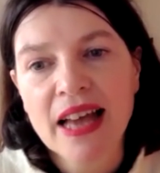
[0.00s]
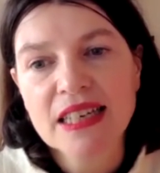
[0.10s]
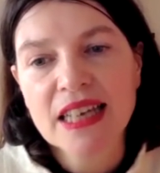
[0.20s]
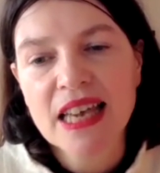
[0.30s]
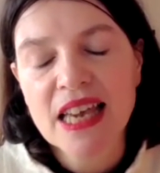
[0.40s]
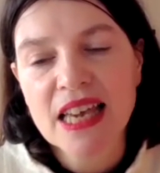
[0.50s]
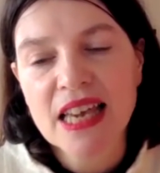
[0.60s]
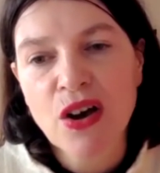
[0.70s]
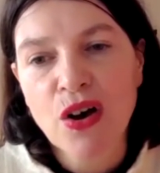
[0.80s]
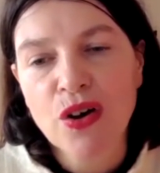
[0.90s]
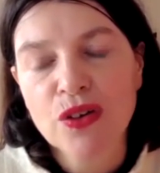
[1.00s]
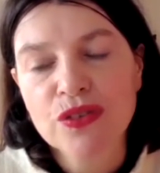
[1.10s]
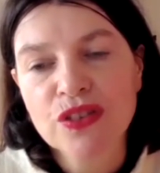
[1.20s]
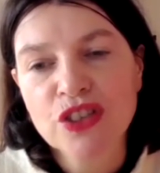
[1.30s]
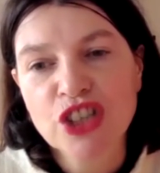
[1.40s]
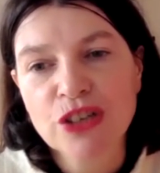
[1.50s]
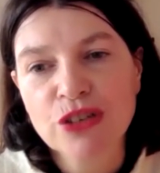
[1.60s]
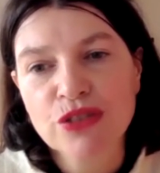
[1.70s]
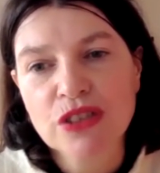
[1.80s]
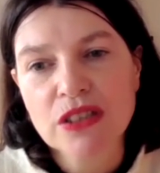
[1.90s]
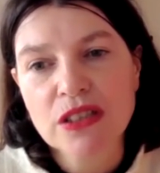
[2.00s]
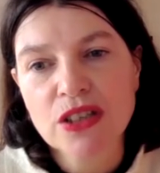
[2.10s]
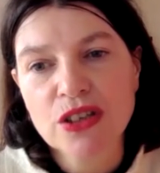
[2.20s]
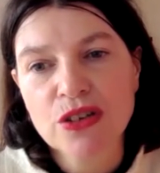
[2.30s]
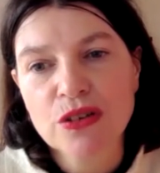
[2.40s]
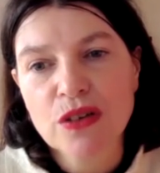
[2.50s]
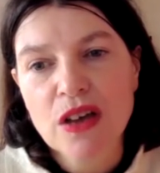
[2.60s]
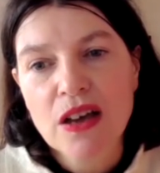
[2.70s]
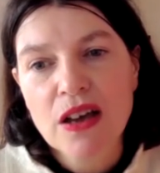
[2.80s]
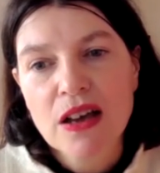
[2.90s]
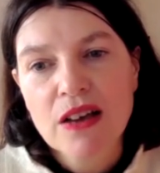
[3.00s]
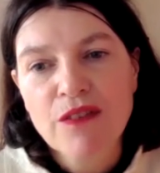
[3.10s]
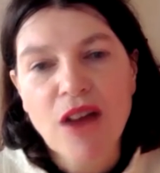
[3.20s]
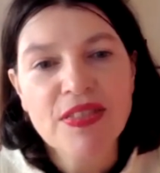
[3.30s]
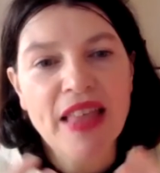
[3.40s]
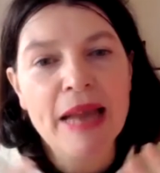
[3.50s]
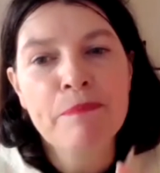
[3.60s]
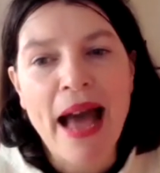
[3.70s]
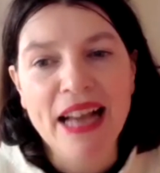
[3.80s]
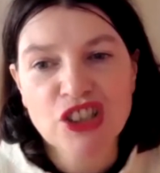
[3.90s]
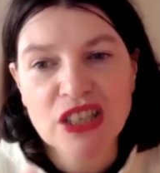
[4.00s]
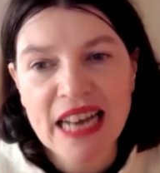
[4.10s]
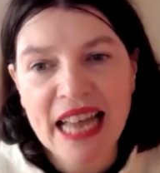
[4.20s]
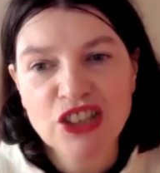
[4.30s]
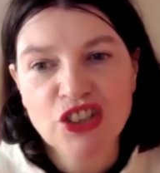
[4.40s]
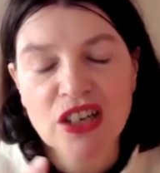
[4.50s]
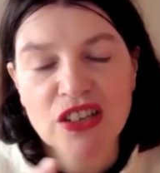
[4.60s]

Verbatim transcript: And he got the children to find their match in nature.